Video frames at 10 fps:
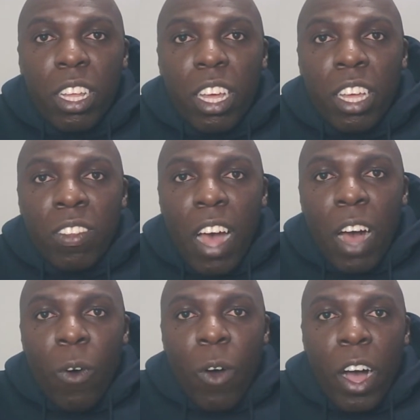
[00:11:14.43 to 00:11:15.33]
is
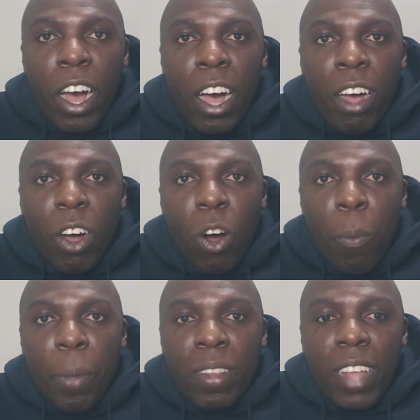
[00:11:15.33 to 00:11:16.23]
our
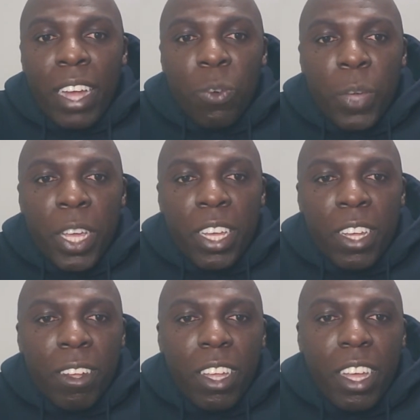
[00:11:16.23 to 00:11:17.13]
open side
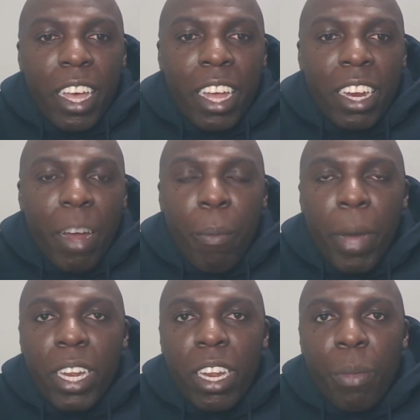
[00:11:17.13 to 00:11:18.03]
wing, and
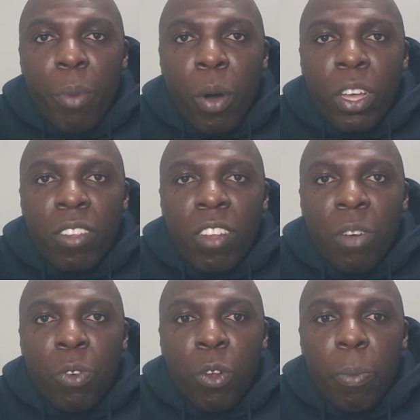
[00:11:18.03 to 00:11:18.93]
Manili Bok is our
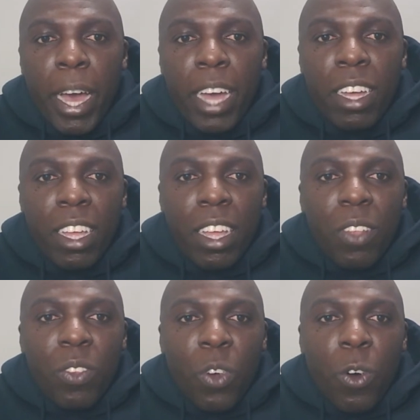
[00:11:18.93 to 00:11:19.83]
fullback.
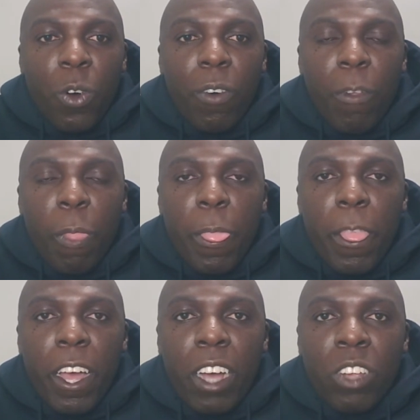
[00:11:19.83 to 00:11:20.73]
So
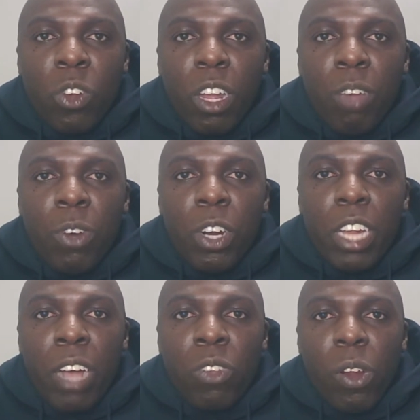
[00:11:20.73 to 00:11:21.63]
Sean Everett
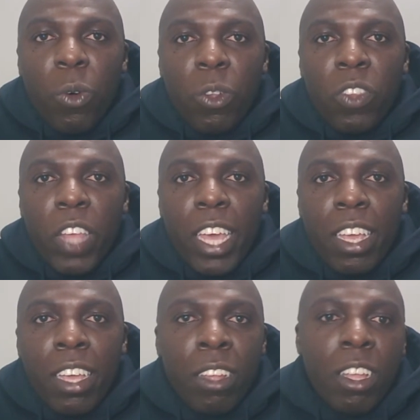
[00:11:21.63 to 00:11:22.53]
actually was
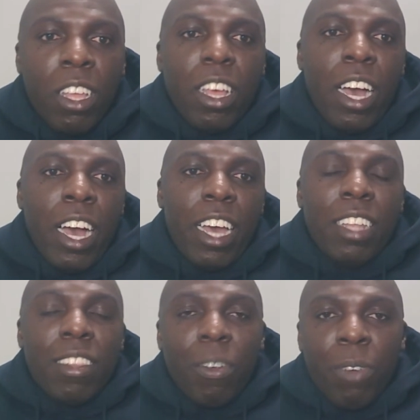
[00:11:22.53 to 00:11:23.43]
saying
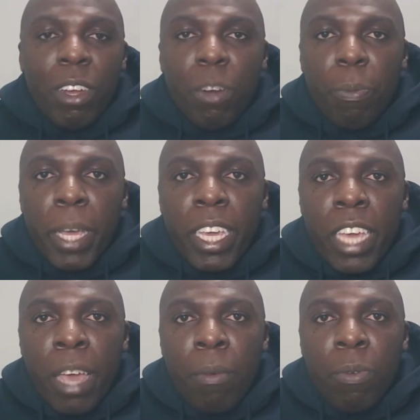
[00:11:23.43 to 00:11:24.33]
it's a very big
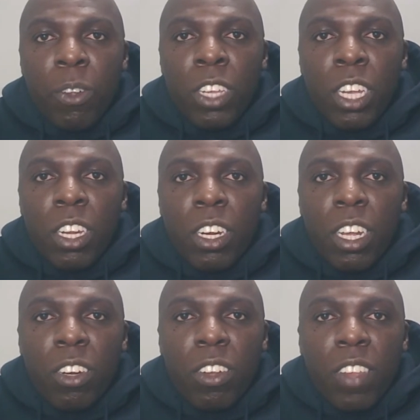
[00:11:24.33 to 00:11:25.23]
game for Jaden
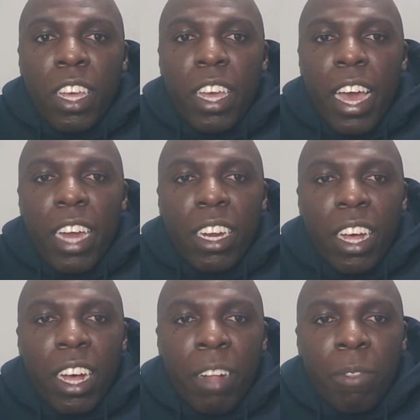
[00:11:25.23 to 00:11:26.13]
Hendrickse
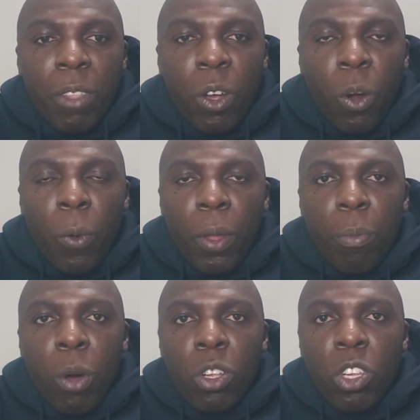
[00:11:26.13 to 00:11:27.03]
and Corwin
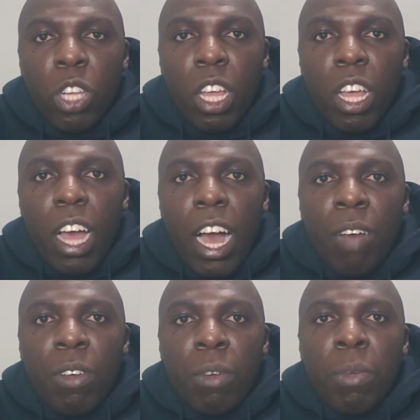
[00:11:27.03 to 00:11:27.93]
Bosch,
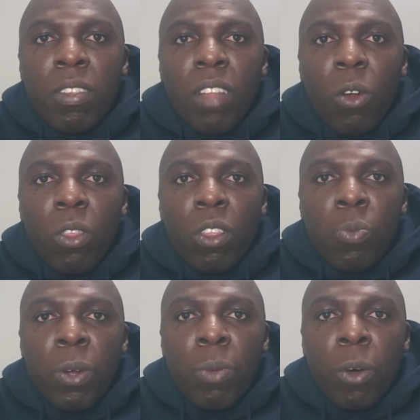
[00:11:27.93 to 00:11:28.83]
having missed out on the
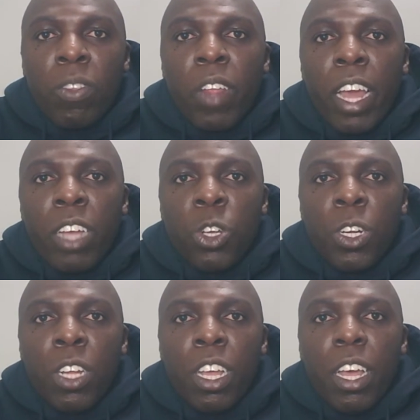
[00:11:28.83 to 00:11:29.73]
Springbok
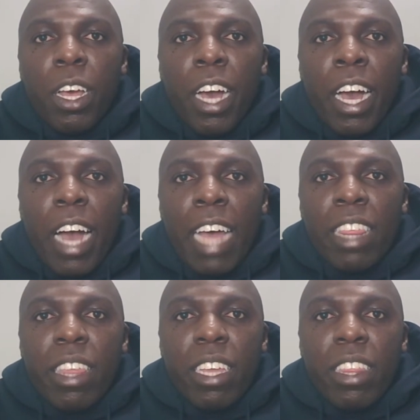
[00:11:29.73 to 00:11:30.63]
selection. I
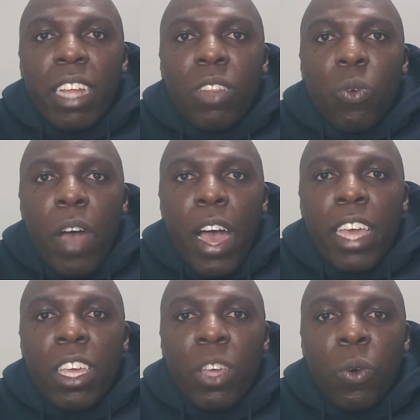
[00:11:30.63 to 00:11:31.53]
think that's
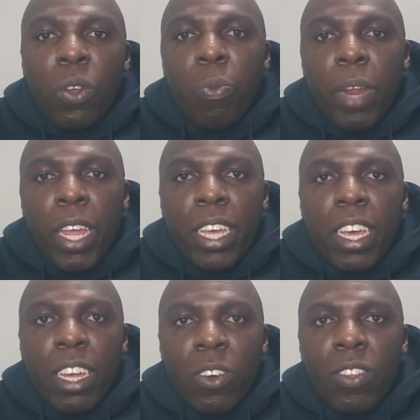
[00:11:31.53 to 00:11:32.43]
why he was playing
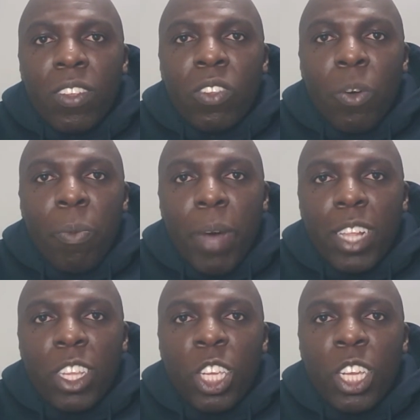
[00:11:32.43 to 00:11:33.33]
Hendrickse so
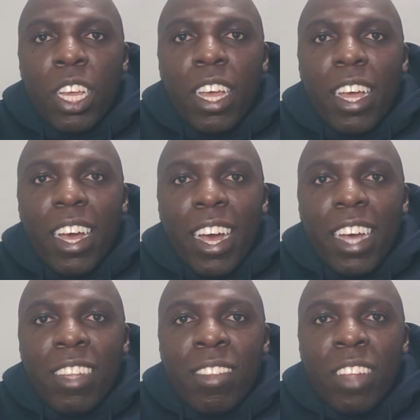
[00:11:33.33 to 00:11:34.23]
much
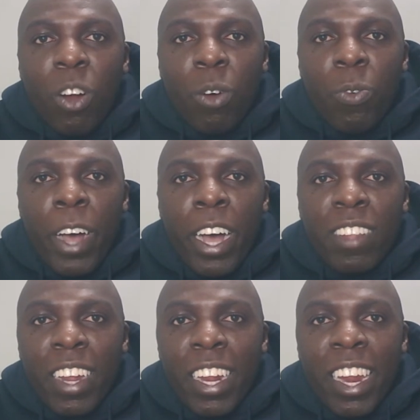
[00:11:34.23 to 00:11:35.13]
instead of
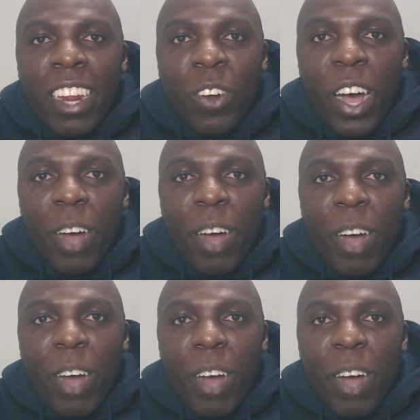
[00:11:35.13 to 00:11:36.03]
Sanele
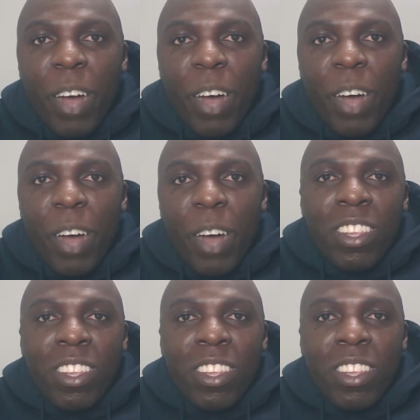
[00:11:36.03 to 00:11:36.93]
Nohamba,
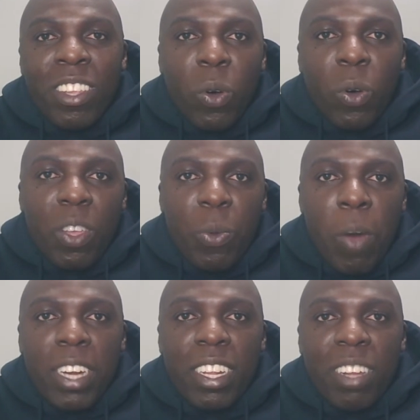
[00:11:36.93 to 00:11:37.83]
just because he
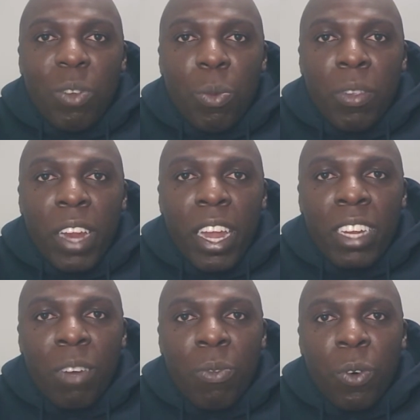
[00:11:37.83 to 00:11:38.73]
wanted him to be
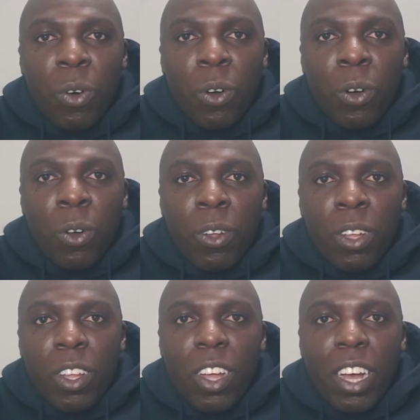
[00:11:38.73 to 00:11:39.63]
selected for
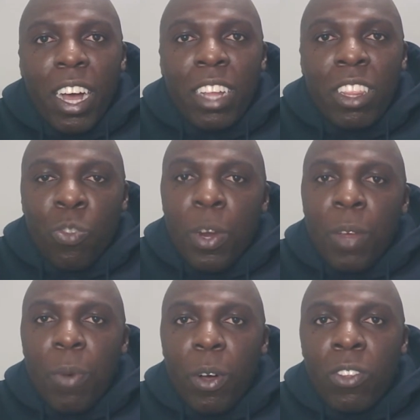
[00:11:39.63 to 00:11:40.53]
the
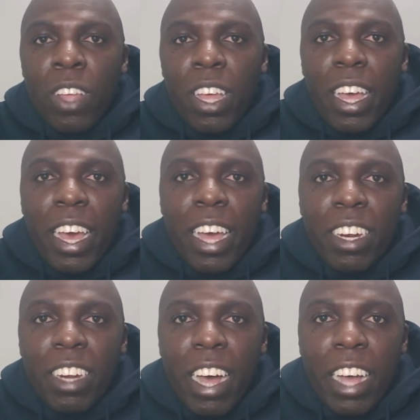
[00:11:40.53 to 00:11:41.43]
Springboks.
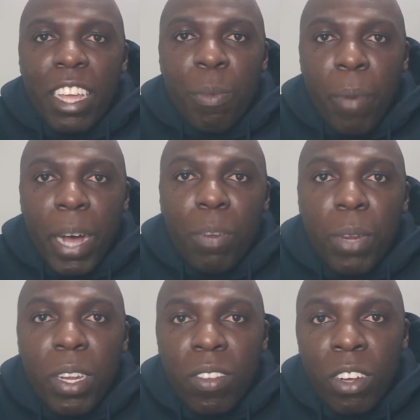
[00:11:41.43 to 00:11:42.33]
And he might
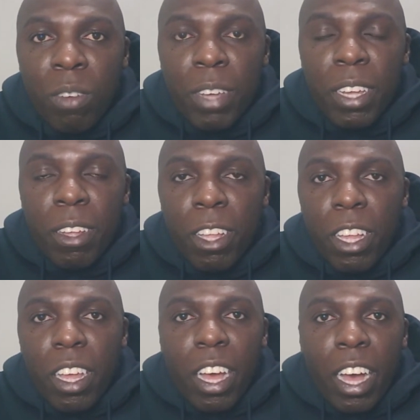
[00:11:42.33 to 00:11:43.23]
be deserving,
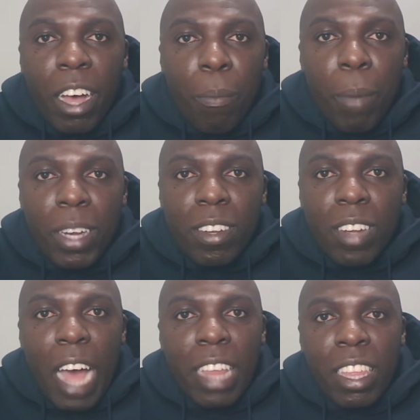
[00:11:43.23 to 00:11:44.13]
but
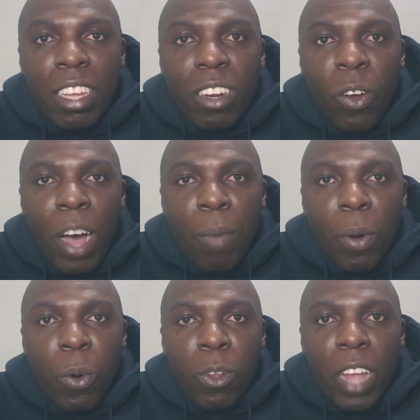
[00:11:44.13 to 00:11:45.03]
I think Nohamba
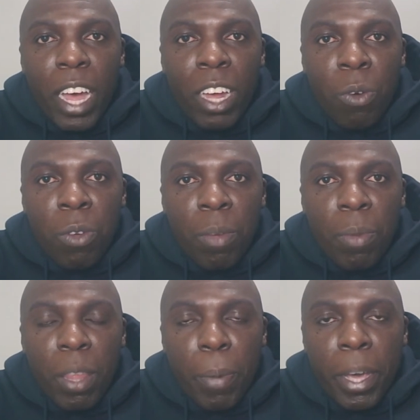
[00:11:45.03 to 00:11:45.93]
was ahead of him
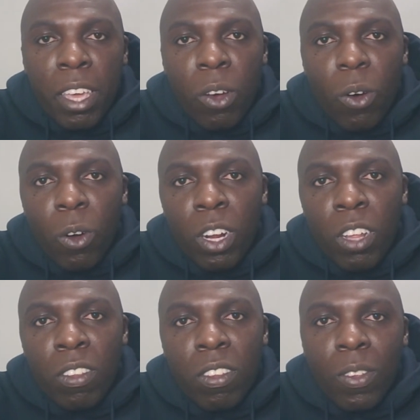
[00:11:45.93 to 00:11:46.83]
in the pecking
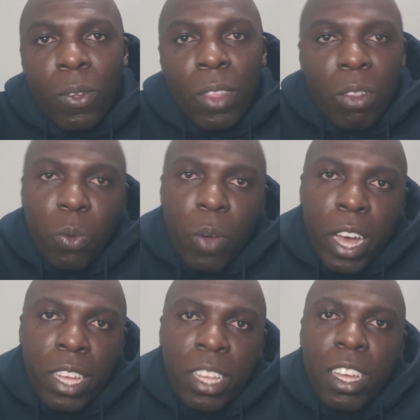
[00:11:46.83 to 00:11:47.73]
orders, so that's
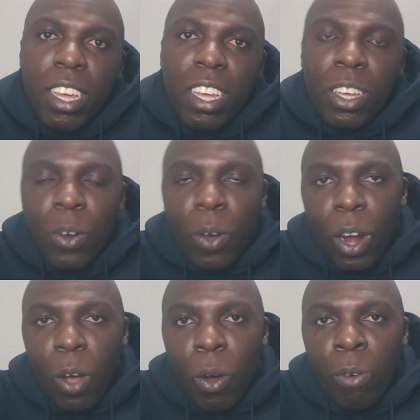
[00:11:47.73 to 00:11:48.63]
why he got
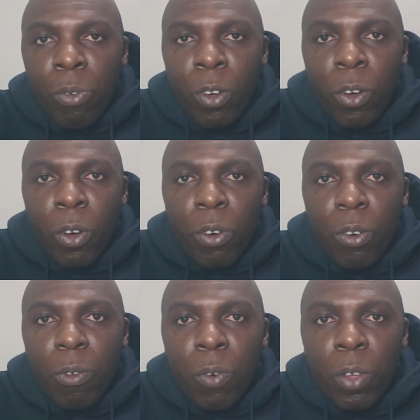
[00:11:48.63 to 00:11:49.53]
a call for
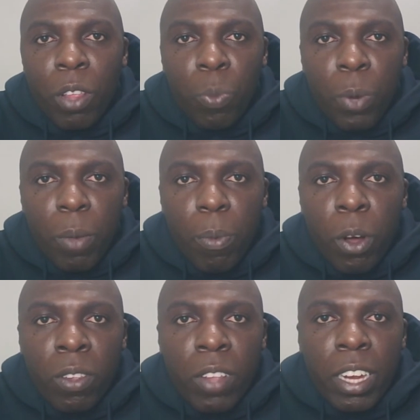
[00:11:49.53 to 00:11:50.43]
the
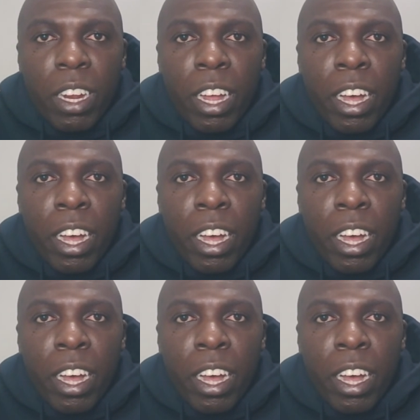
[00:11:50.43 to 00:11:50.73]
Springboks. And